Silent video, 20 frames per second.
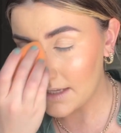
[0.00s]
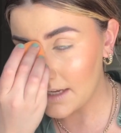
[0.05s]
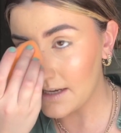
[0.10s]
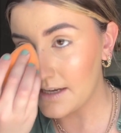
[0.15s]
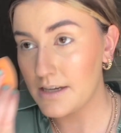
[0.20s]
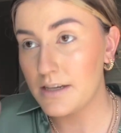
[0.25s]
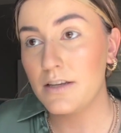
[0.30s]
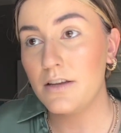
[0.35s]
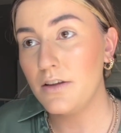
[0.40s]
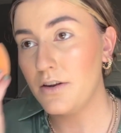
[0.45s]

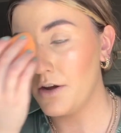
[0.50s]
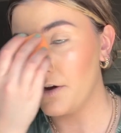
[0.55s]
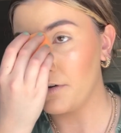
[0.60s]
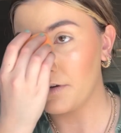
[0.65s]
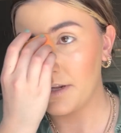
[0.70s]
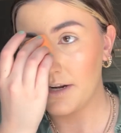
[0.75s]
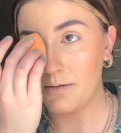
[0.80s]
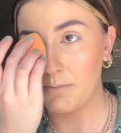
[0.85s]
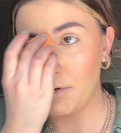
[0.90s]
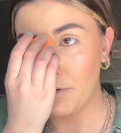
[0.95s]
and, you know,
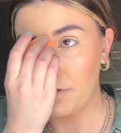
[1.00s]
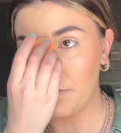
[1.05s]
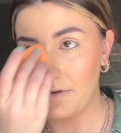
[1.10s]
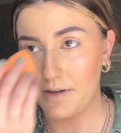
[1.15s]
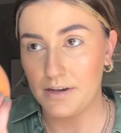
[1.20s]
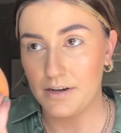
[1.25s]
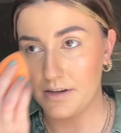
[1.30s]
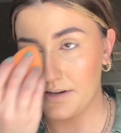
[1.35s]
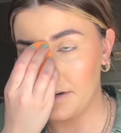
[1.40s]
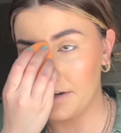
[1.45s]
getting
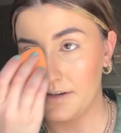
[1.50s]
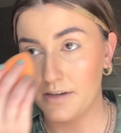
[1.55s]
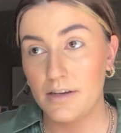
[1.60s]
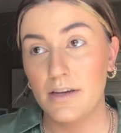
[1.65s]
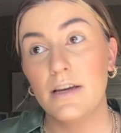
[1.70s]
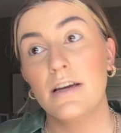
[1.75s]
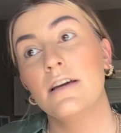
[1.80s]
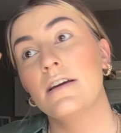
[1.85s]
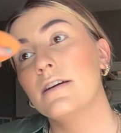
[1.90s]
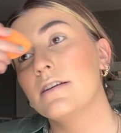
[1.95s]
motivated
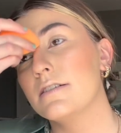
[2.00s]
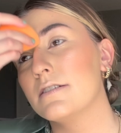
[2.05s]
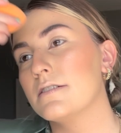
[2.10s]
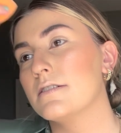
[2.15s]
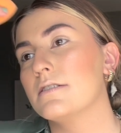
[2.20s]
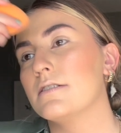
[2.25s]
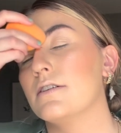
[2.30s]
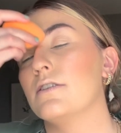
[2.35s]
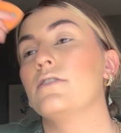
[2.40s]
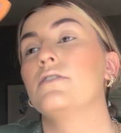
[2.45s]
to
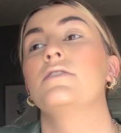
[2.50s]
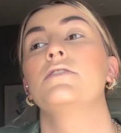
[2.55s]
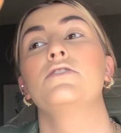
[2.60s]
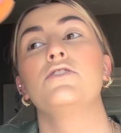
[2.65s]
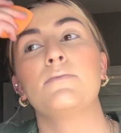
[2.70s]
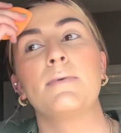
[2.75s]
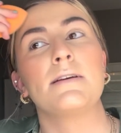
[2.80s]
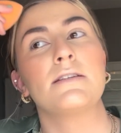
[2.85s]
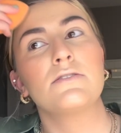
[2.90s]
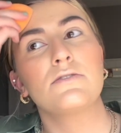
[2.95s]
still do
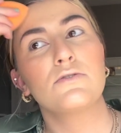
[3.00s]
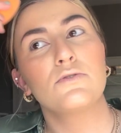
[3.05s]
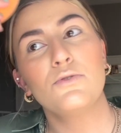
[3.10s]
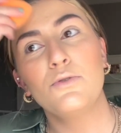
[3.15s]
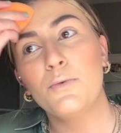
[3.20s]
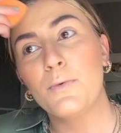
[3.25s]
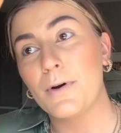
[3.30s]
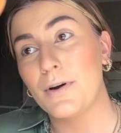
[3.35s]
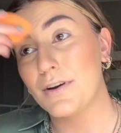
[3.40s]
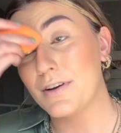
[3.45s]
my
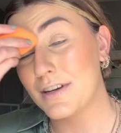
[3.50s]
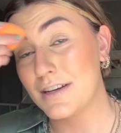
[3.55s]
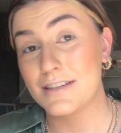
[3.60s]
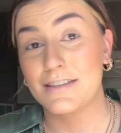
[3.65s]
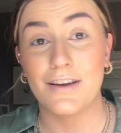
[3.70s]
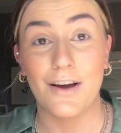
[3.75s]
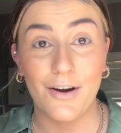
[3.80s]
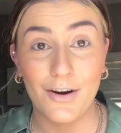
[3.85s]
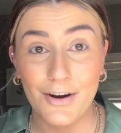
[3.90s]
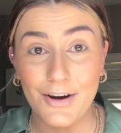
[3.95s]
schoolwork. It's
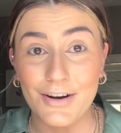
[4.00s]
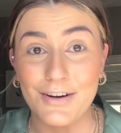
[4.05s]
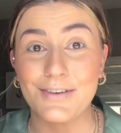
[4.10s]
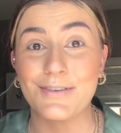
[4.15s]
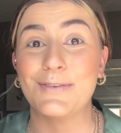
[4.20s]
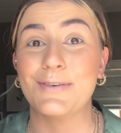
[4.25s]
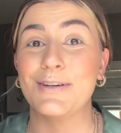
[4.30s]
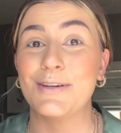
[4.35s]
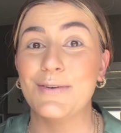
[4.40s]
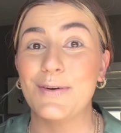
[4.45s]
hard
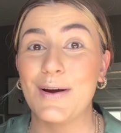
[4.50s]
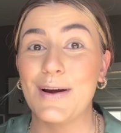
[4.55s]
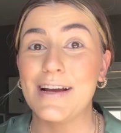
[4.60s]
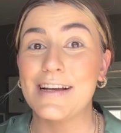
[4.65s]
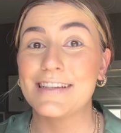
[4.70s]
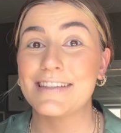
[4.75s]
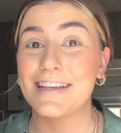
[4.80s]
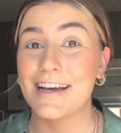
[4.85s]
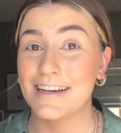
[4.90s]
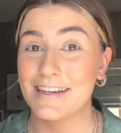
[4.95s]
when you are a
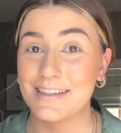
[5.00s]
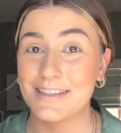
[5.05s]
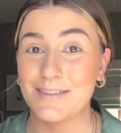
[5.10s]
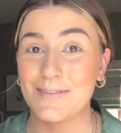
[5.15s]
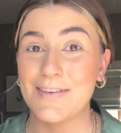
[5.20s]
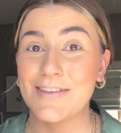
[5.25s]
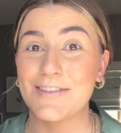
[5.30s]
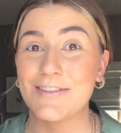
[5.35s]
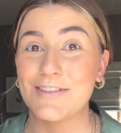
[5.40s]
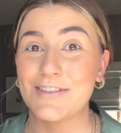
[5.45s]
second
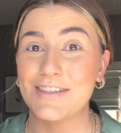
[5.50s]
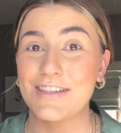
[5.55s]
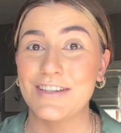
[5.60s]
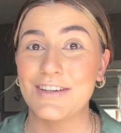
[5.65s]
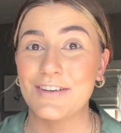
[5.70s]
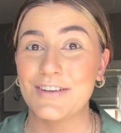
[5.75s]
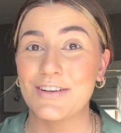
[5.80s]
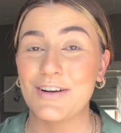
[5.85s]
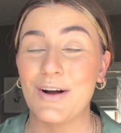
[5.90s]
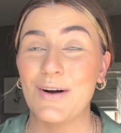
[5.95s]
semester
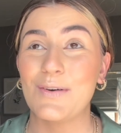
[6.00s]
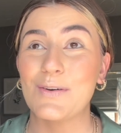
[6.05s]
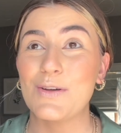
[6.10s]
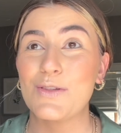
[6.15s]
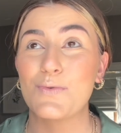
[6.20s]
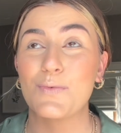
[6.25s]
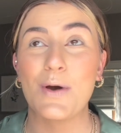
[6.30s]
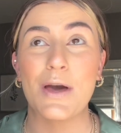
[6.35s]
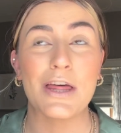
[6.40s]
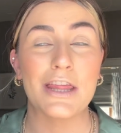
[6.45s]
senior in
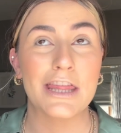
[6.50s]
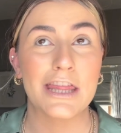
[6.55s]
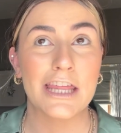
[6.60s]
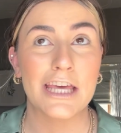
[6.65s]
college with